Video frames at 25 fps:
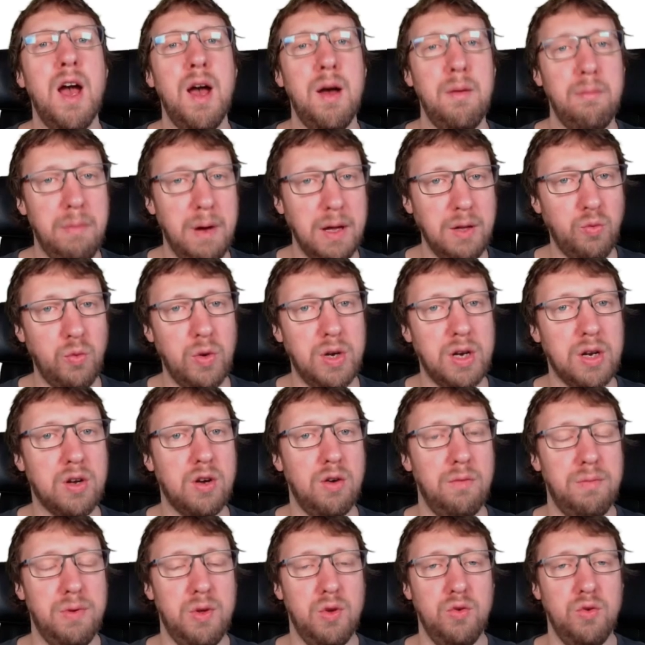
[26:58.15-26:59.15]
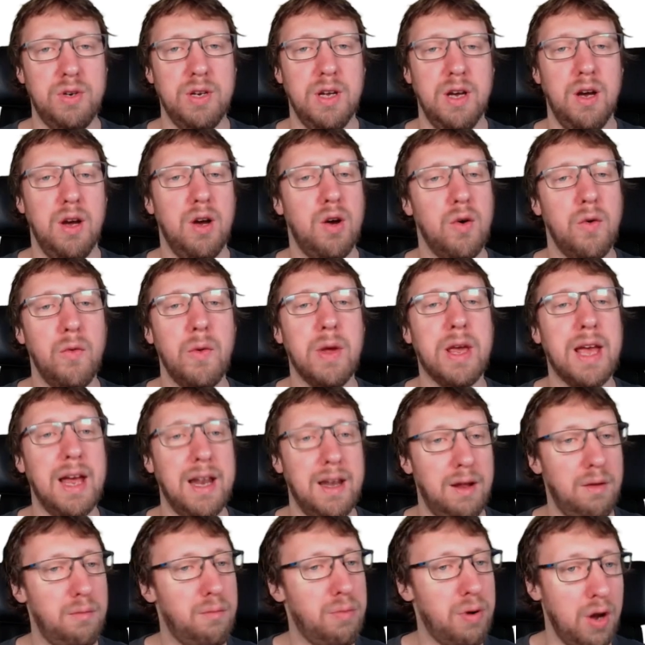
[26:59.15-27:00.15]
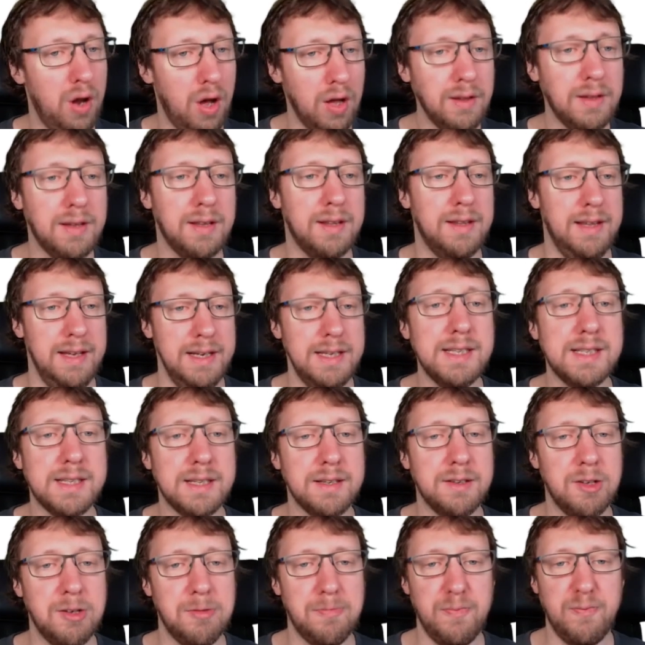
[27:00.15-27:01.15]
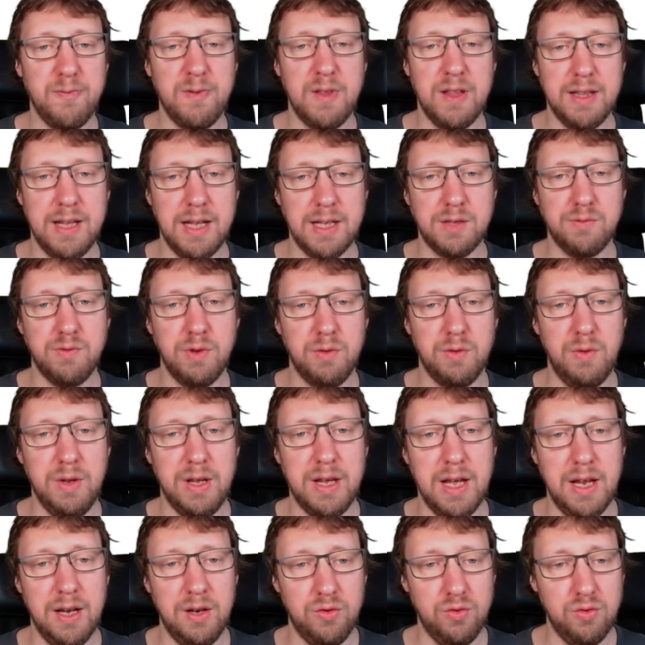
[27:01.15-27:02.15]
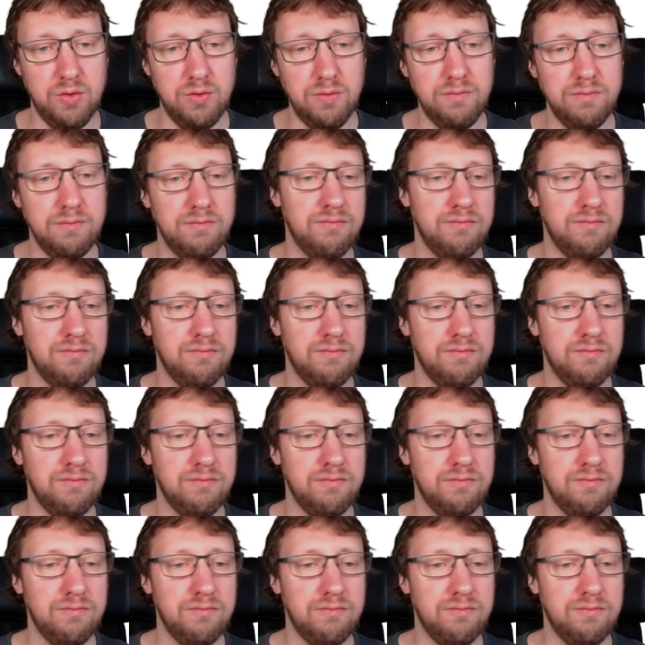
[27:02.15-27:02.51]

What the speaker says: but with the computer we can plot this. That's what we can do,